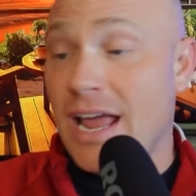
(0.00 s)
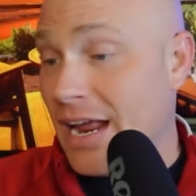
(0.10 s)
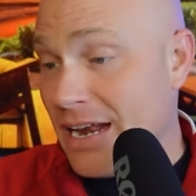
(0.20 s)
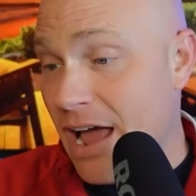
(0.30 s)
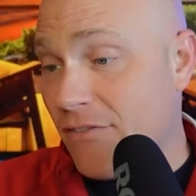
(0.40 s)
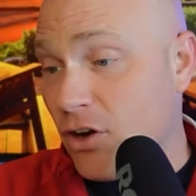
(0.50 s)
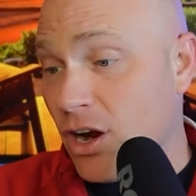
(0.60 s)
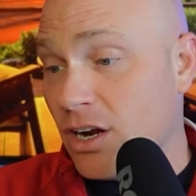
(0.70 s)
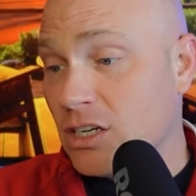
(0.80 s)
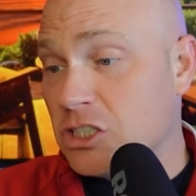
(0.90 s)
he
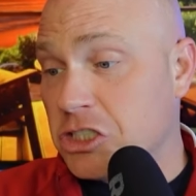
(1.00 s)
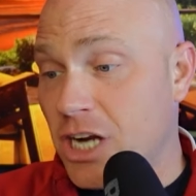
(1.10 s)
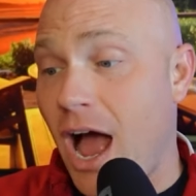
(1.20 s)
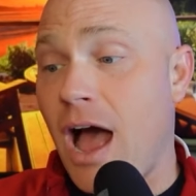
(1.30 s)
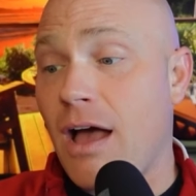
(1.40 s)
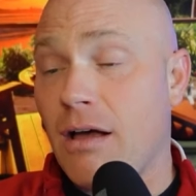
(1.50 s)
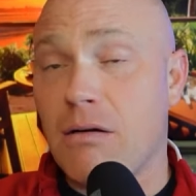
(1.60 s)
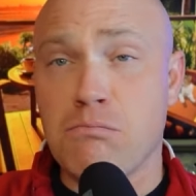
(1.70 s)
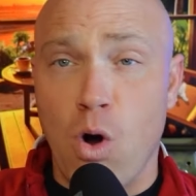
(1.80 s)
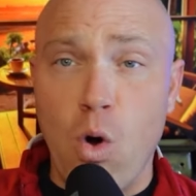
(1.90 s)
never shot
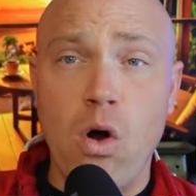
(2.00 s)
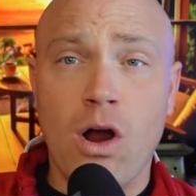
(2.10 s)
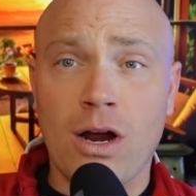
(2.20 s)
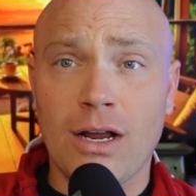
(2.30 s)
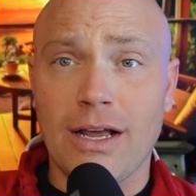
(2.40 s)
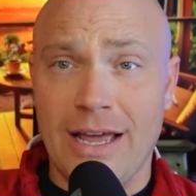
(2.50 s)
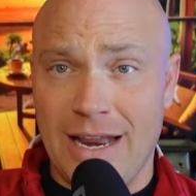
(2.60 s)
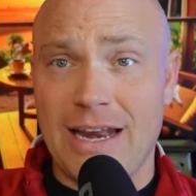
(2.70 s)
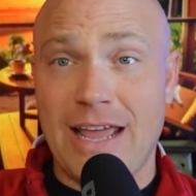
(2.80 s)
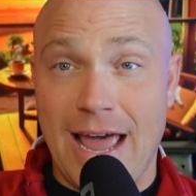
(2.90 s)
more at
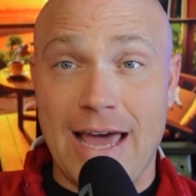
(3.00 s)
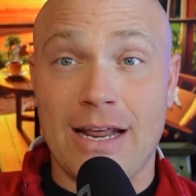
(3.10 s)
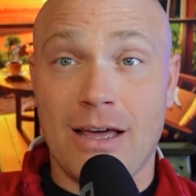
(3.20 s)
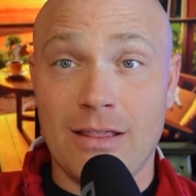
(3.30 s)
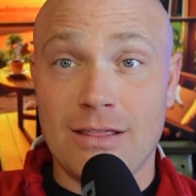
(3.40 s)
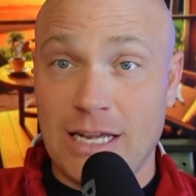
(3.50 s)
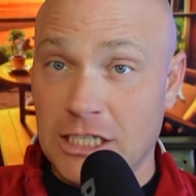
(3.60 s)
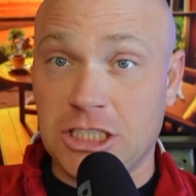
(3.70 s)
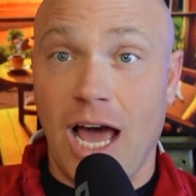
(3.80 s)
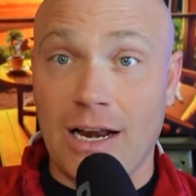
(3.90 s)
Indiana than
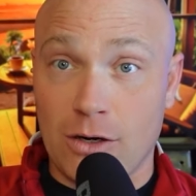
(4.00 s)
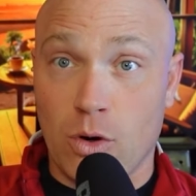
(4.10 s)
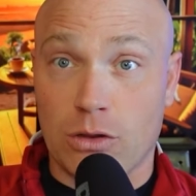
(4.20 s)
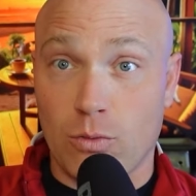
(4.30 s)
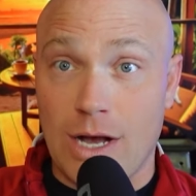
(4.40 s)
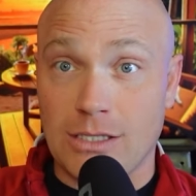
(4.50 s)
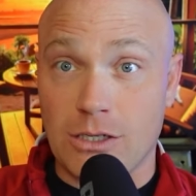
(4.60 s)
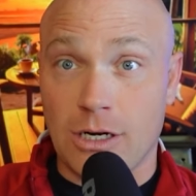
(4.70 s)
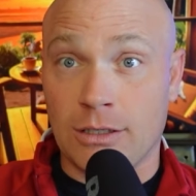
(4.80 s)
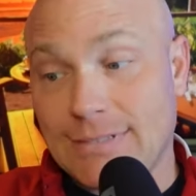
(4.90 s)
he shot at
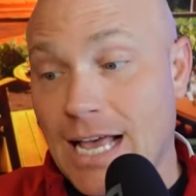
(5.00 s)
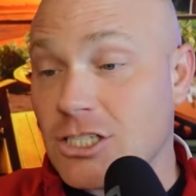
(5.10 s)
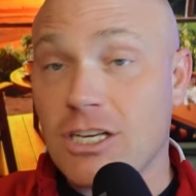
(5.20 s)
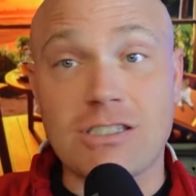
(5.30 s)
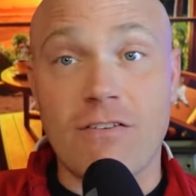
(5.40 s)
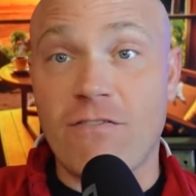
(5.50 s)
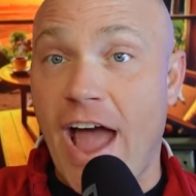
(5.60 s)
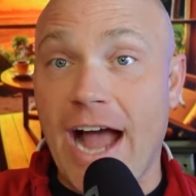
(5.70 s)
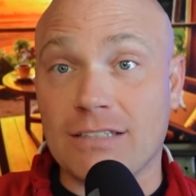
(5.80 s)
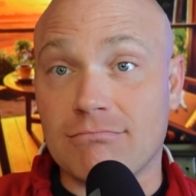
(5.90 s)
Northwestern. That's just the
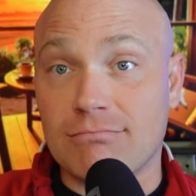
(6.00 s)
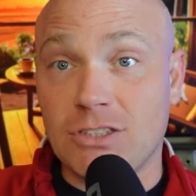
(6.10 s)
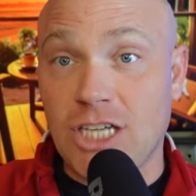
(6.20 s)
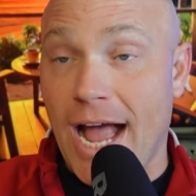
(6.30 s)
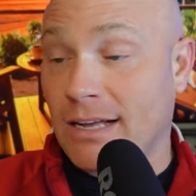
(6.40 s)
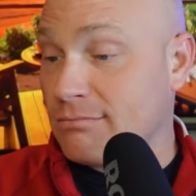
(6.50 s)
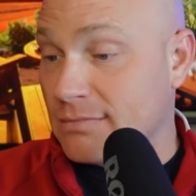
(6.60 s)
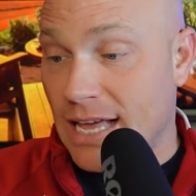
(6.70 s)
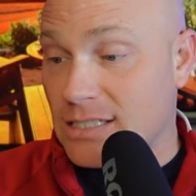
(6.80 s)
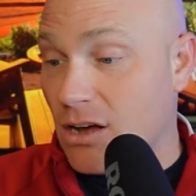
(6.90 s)
fact, Jack.
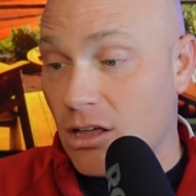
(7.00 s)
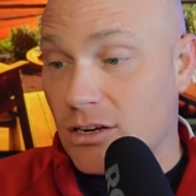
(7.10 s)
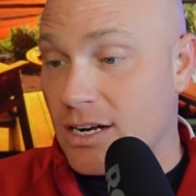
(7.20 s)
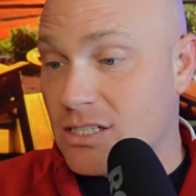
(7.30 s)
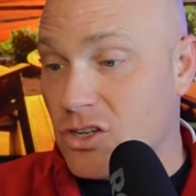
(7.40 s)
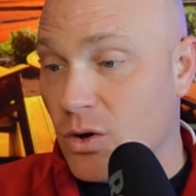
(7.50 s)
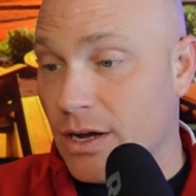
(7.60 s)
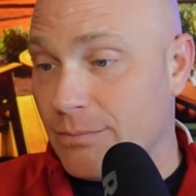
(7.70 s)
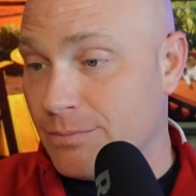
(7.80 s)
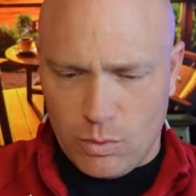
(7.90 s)
That's all there is to
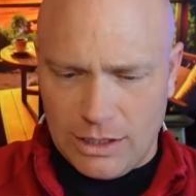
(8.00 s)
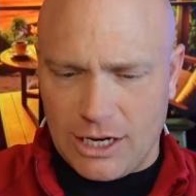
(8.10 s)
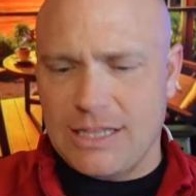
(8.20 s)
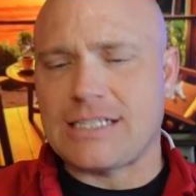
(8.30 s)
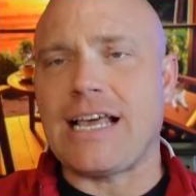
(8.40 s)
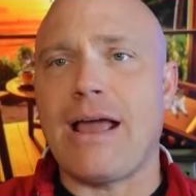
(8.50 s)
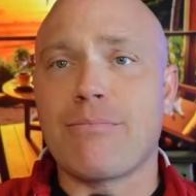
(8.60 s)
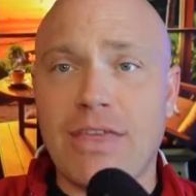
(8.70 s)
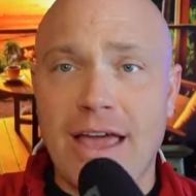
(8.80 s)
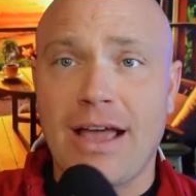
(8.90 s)
it. We look at the
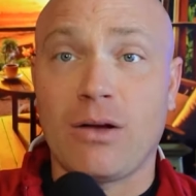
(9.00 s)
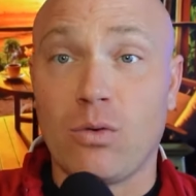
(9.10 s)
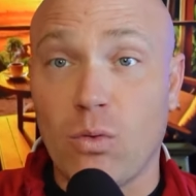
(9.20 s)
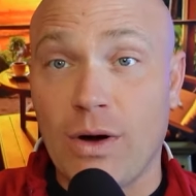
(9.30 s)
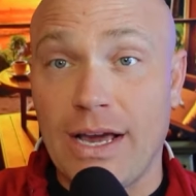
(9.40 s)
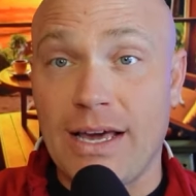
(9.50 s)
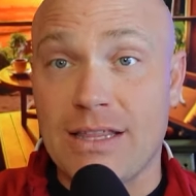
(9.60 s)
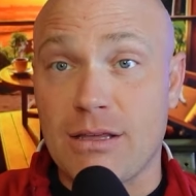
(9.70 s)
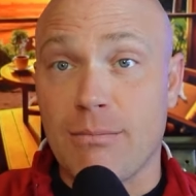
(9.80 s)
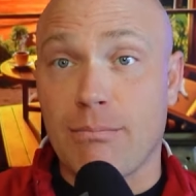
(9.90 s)
same thing with